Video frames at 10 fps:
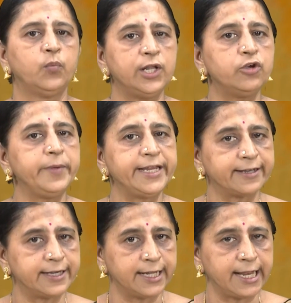Will you meet
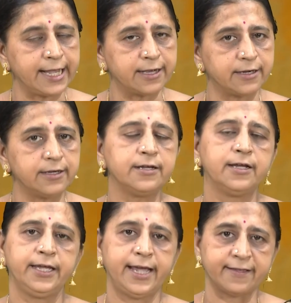a girl like her?
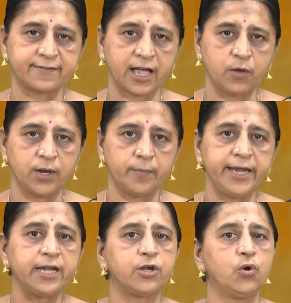Yes, I will
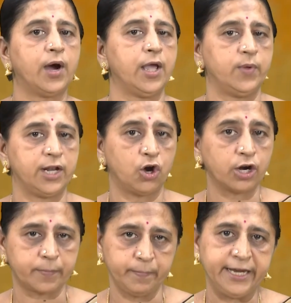meet. No, I will
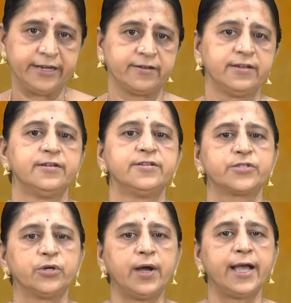not meet.
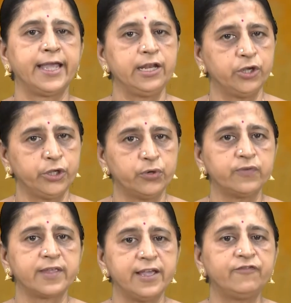So again you
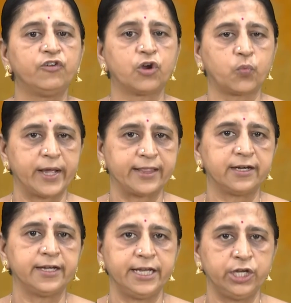use if or
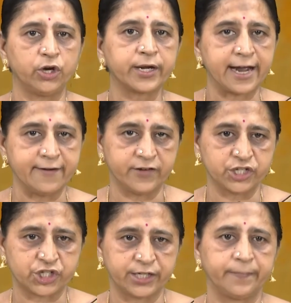whether in your
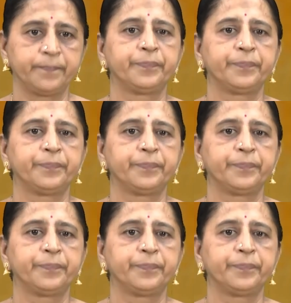conversion.